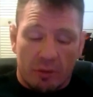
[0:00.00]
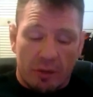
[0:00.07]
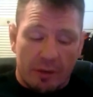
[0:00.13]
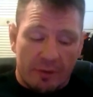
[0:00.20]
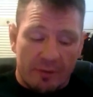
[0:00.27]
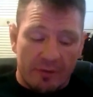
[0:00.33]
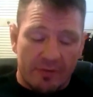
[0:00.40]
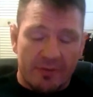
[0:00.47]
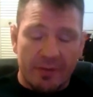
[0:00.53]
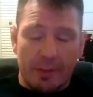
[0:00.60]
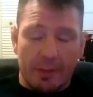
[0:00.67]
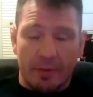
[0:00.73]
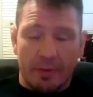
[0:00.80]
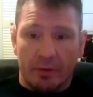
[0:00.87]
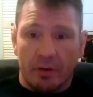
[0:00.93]
it's
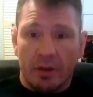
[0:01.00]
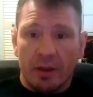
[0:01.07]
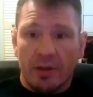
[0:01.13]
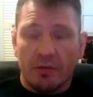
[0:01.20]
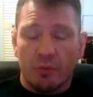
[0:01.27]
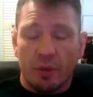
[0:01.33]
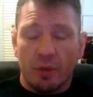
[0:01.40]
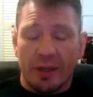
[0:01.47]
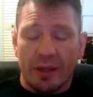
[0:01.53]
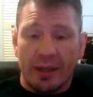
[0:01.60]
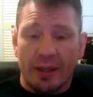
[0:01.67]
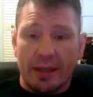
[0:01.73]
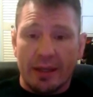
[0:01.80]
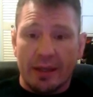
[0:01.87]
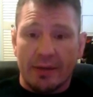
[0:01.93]
his way to
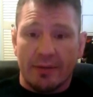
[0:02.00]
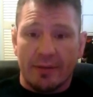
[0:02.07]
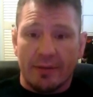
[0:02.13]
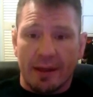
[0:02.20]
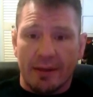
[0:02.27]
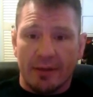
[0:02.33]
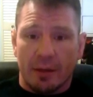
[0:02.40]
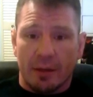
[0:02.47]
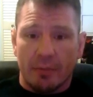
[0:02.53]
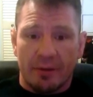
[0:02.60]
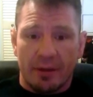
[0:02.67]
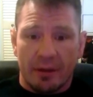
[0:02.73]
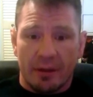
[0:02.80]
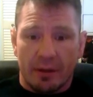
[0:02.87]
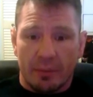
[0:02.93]
get into that top
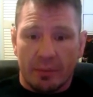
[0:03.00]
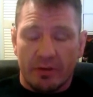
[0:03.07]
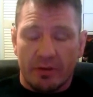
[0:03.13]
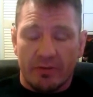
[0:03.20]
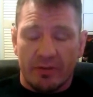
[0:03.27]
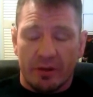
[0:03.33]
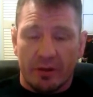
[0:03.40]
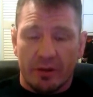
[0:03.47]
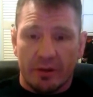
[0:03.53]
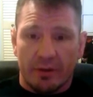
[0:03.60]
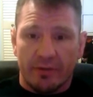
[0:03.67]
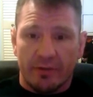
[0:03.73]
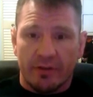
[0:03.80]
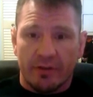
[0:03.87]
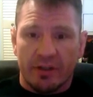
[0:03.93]
10. I mean, he's sitting on
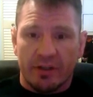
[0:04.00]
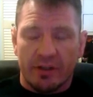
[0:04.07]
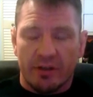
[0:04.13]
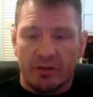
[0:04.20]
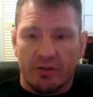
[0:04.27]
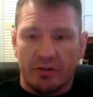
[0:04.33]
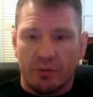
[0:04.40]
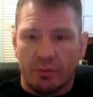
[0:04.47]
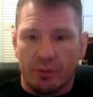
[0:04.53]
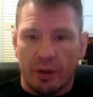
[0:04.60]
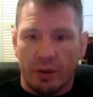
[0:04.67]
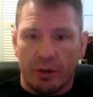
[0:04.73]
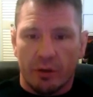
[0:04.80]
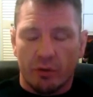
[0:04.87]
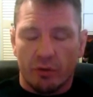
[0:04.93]
a 13-2
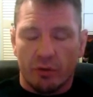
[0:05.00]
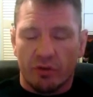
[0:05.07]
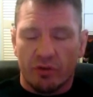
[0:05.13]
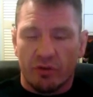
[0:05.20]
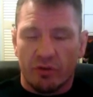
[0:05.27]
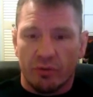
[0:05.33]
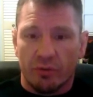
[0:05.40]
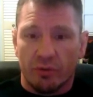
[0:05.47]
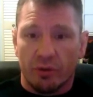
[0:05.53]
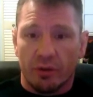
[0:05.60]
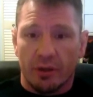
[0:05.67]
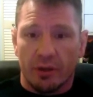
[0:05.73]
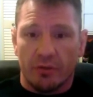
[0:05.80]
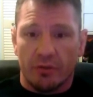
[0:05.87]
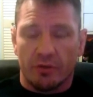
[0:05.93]
record, which is a
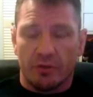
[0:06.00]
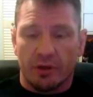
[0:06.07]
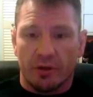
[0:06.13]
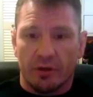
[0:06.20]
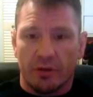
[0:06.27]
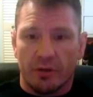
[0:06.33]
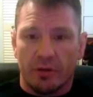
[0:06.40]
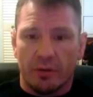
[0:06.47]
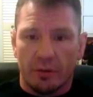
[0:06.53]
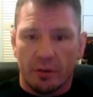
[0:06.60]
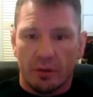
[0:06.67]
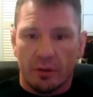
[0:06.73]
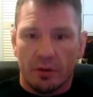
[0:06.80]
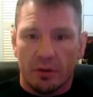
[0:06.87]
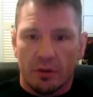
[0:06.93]
really nice record.
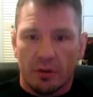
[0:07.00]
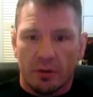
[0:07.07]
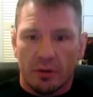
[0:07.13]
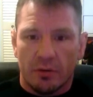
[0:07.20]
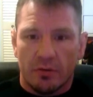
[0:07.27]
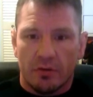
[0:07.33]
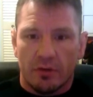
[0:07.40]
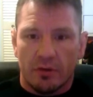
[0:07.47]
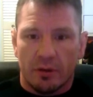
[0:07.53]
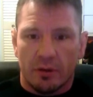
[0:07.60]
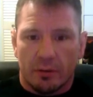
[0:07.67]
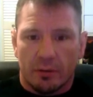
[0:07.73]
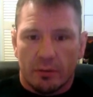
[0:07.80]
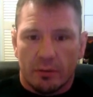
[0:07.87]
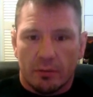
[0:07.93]

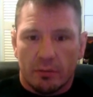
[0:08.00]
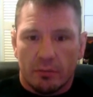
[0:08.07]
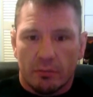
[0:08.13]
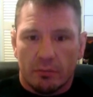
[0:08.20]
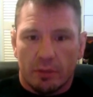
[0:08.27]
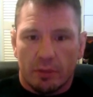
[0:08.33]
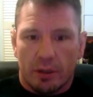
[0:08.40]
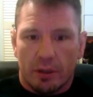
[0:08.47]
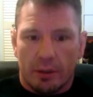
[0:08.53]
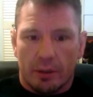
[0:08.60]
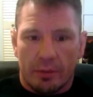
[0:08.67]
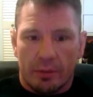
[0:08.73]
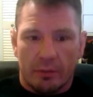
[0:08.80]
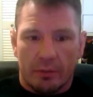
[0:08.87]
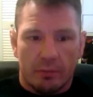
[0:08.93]
So, yeah, I
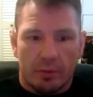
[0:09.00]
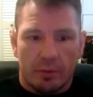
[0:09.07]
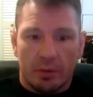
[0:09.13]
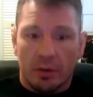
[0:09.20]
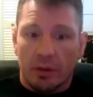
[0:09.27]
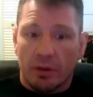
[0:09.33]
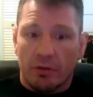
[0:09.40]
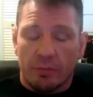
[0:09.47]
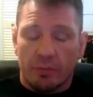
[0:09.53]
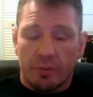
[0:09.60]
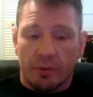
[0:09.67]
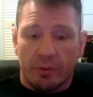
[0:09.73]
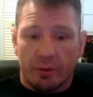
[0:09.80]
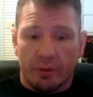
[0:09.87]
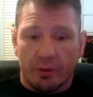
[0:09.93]
mean, it should
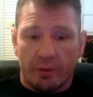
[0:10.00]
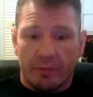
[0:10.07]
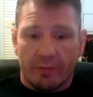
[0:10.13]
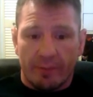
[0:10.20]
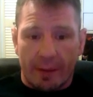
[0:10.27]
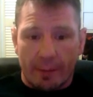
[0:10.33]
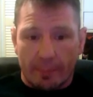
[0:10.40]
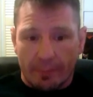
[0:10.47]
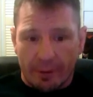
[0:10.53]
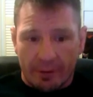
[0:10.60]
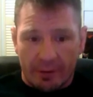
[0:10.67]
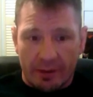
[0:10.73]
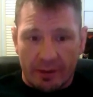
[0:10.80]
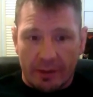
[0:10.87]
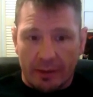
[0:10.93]
be a really great fight, but
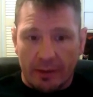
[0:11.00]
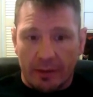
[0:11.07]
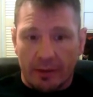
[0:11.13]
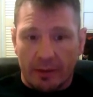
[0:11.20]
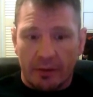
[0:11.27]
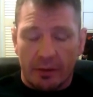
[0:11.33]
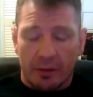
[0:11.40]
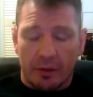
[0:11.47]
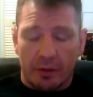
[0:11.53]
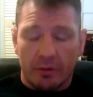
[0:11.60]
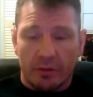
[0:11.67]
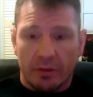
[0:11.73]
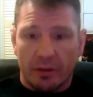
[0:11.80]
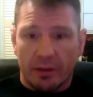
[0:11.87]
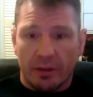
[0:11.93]
again,
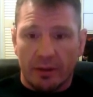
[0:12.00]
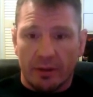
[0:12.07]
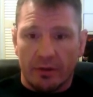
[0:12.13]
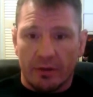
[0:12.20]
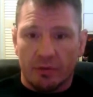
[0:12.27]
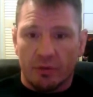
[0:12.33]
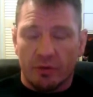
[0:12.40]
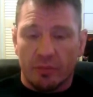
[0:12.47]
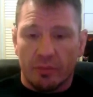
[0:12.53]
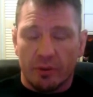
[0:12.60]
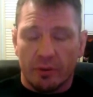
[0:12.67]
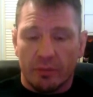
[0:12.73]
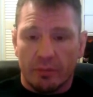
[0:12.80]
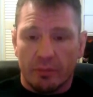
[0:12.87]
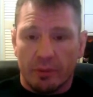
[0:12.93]
you got to lean towards
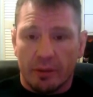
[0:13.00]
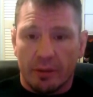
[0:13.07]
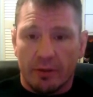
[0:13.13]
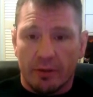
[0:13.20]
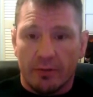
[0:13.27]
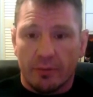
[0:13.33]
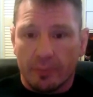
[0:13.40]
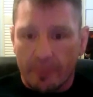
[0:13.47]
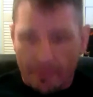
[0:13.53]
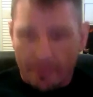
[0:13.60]
Mendes.